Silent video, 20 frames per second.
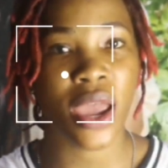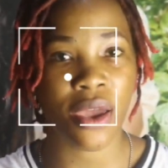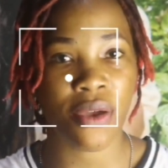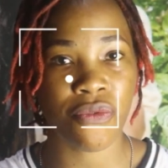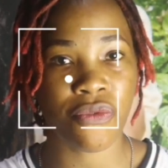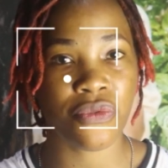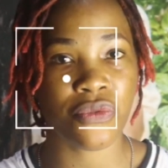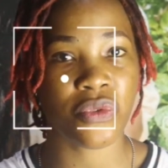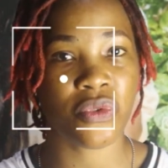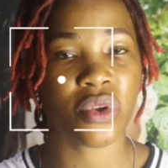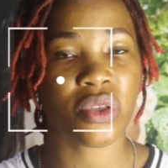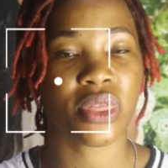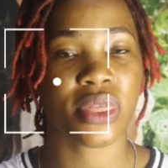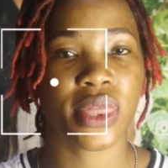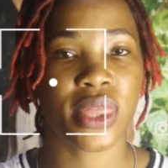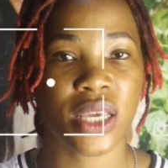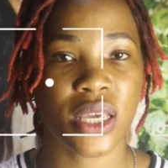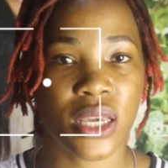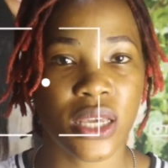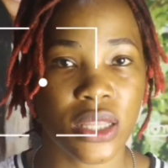
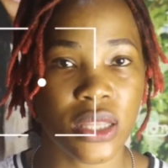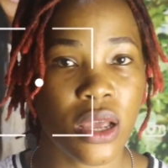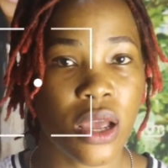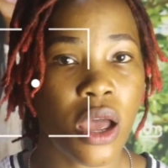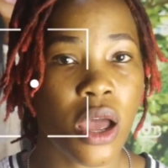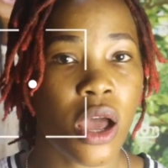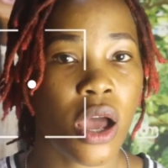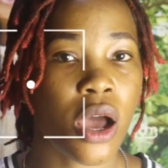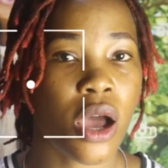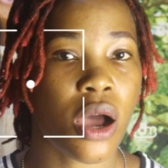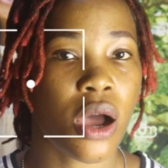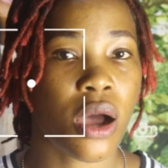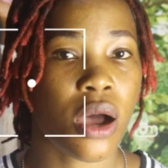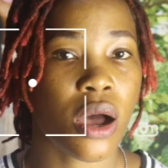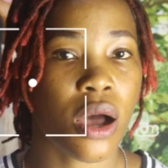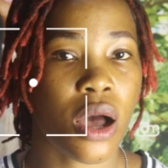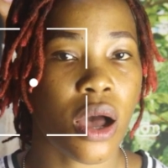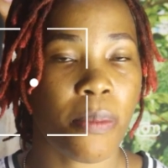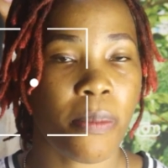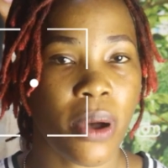everything
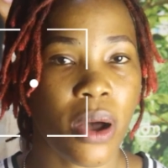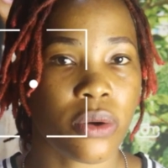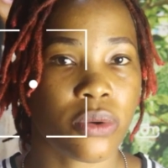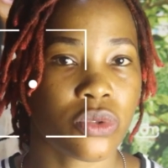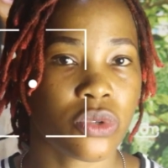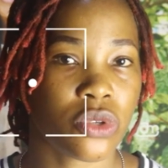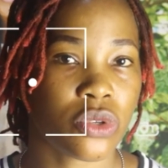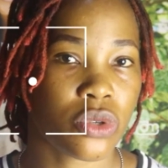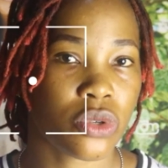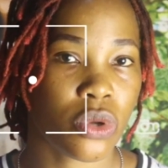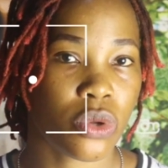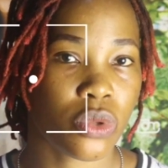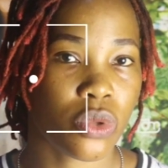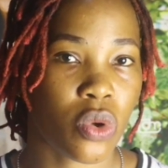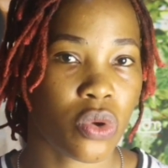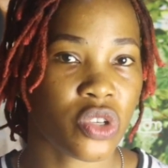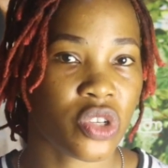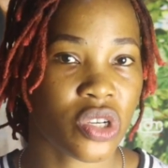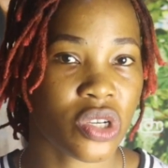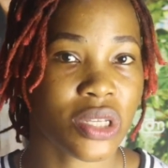about your
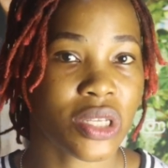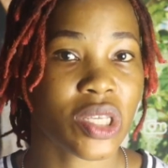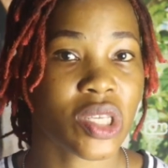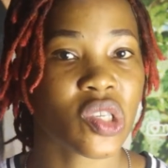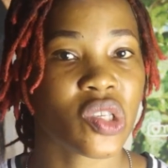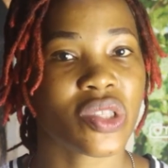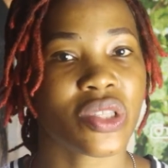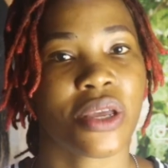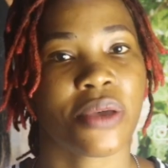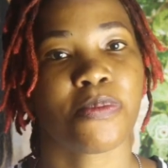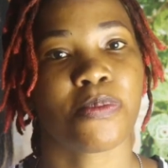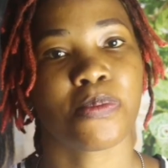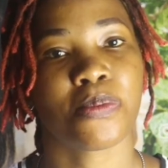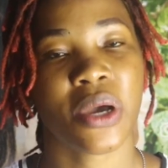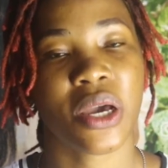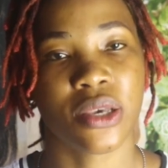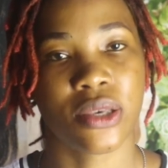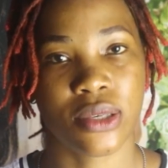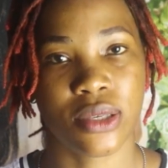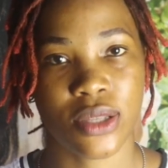lock journey step
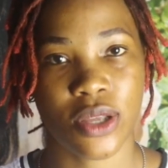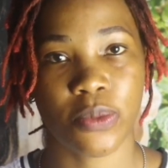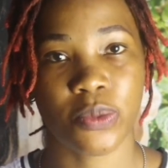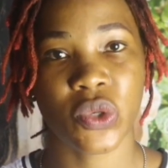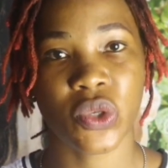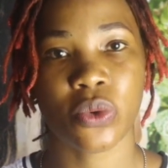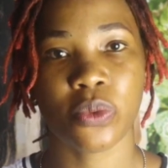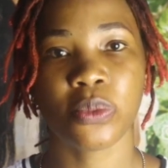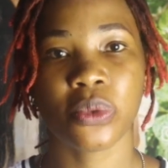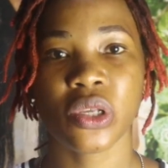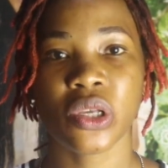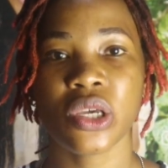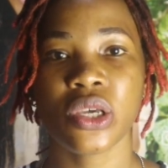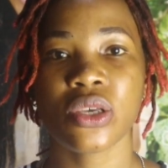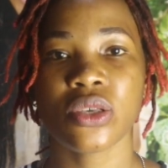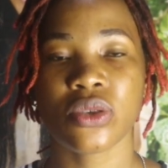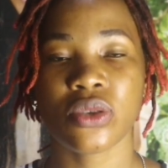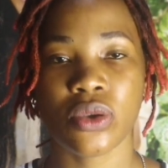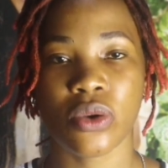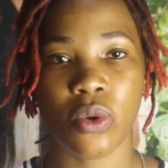by step. So
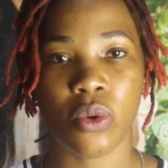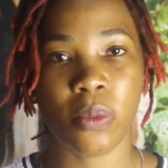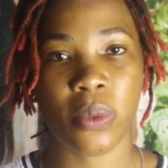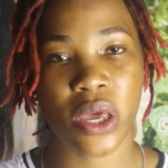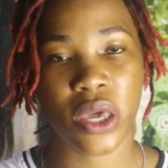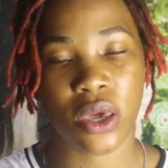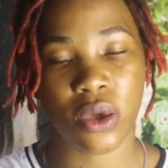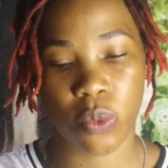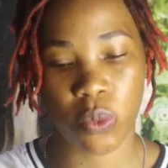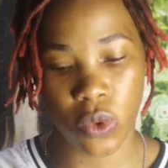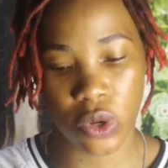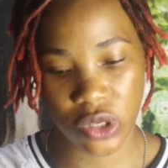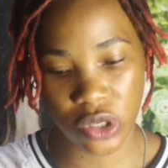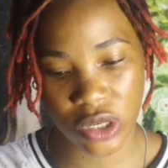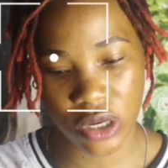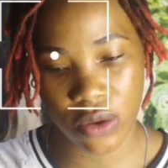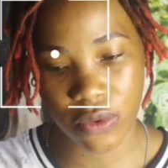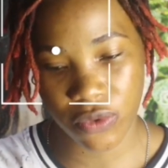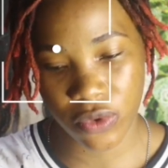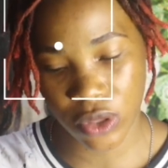please go back and watch
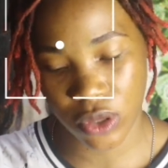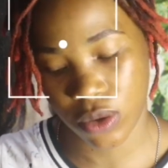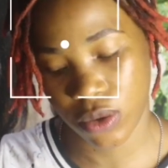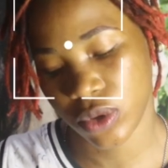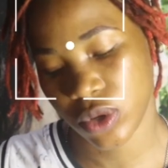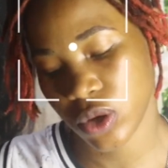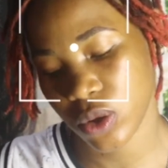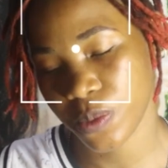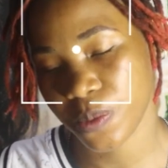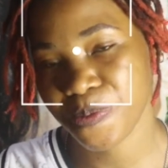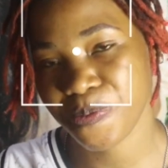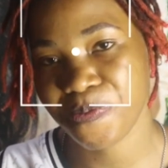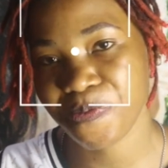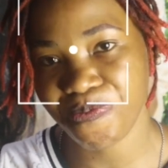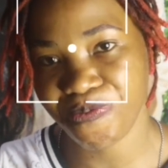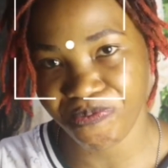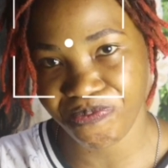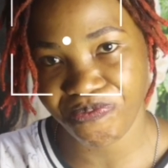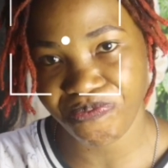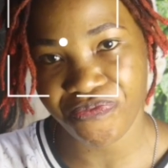that video. So
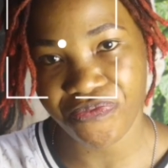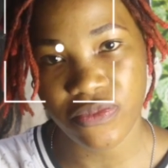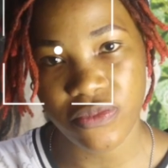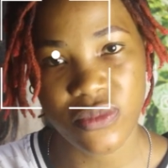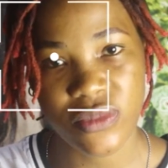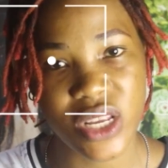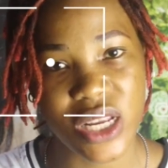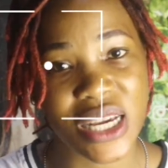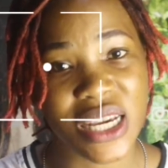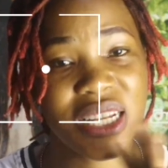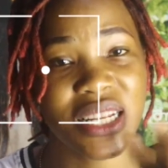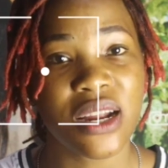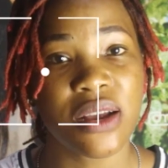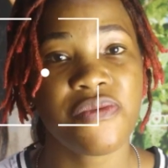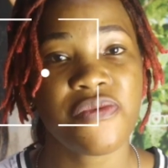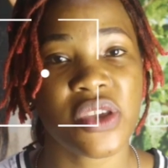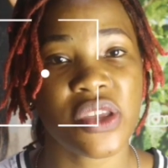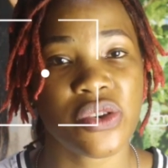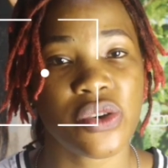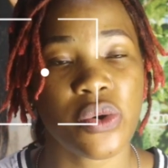in
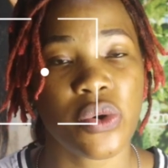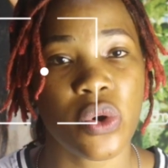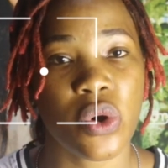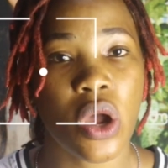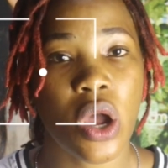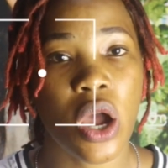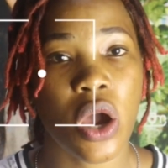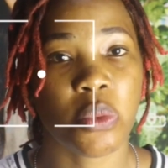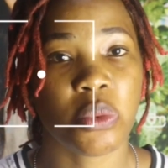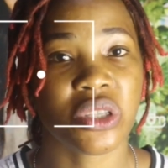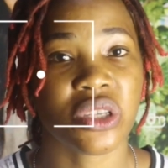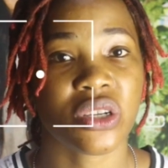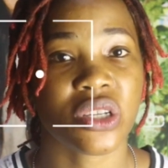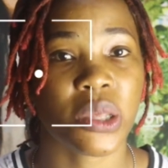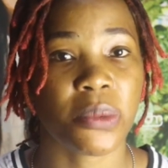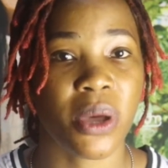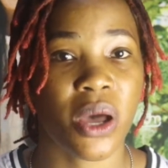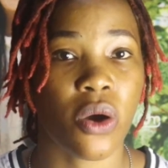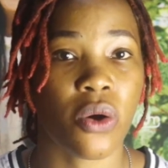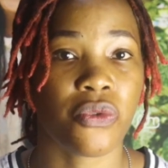that video, we talked
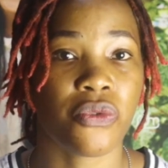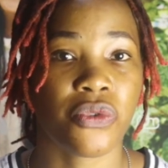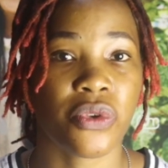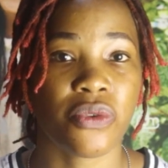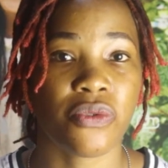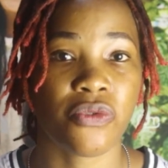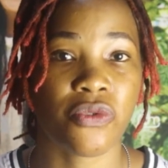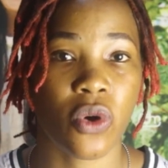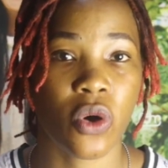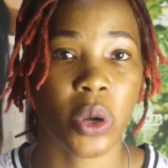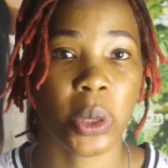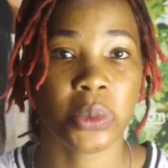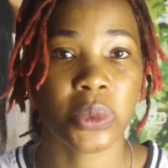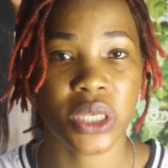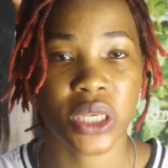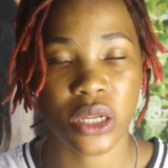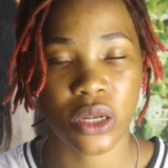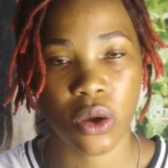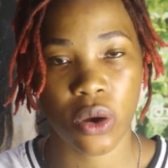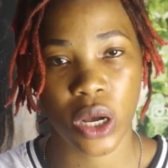about
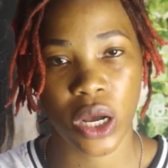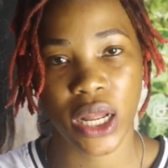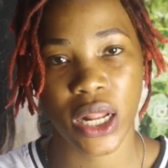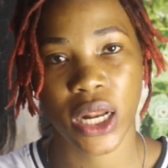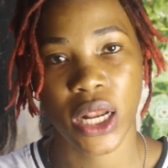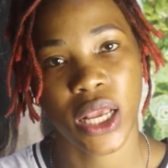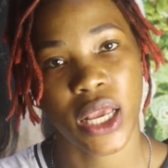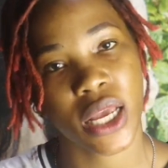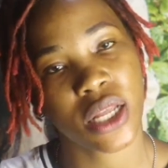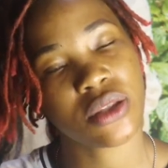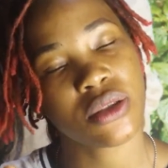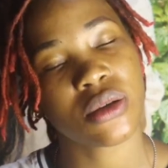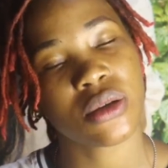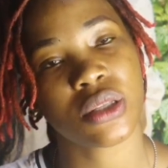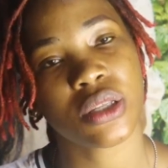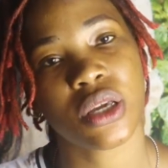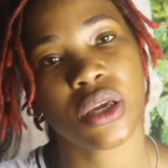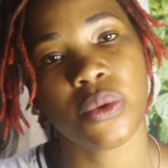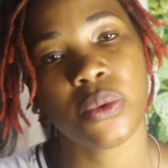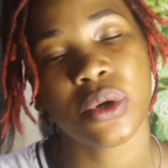freeforms and organic, and
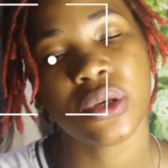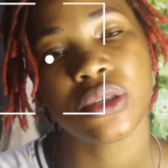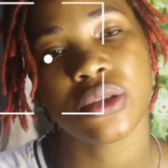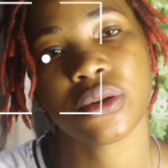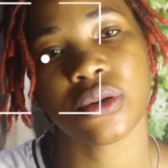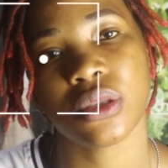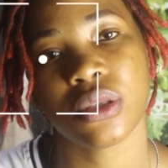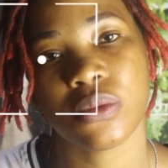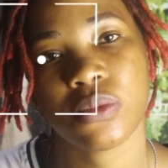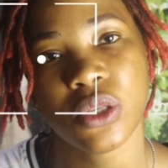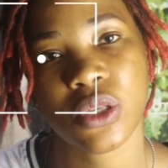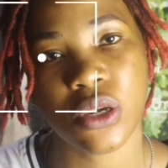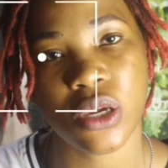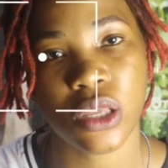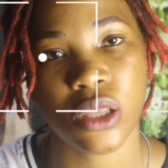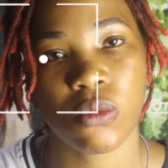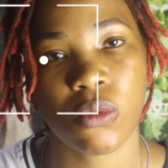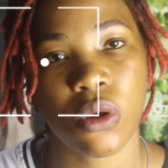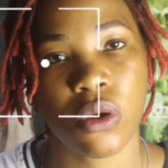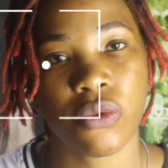today we're still going to be
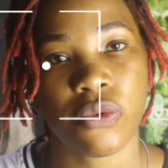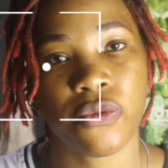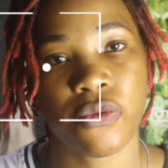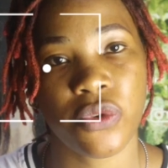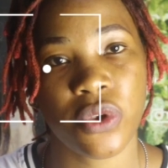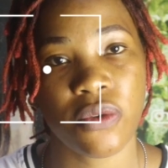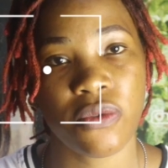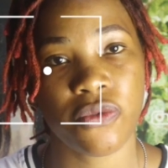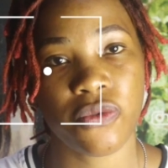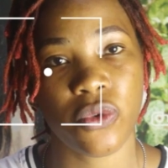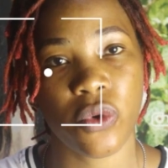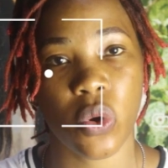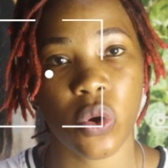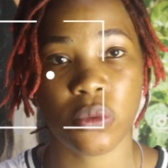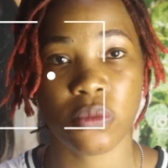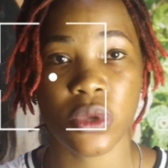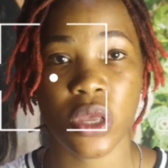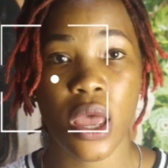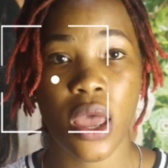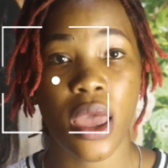talking about
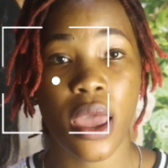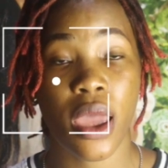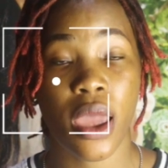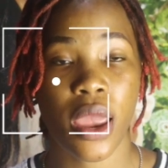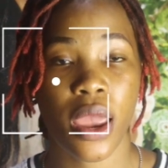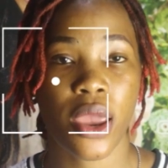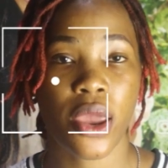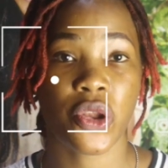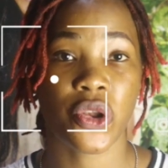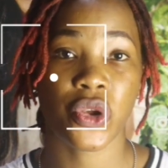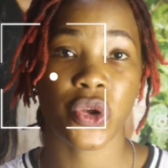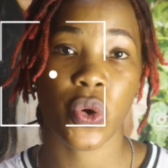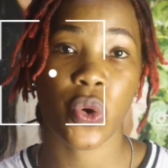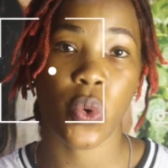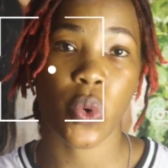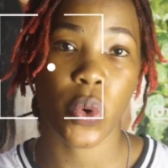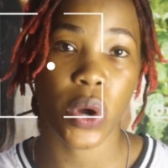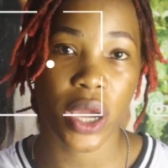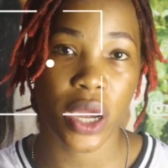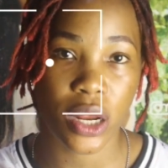freeform and
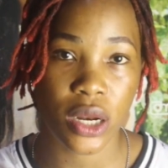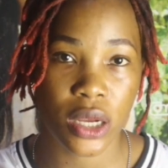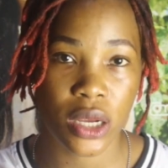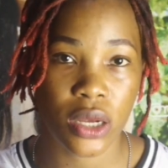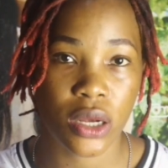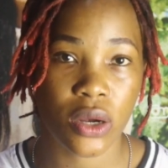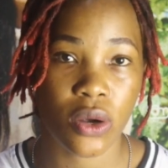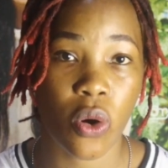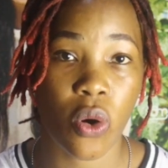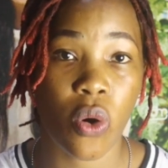organic,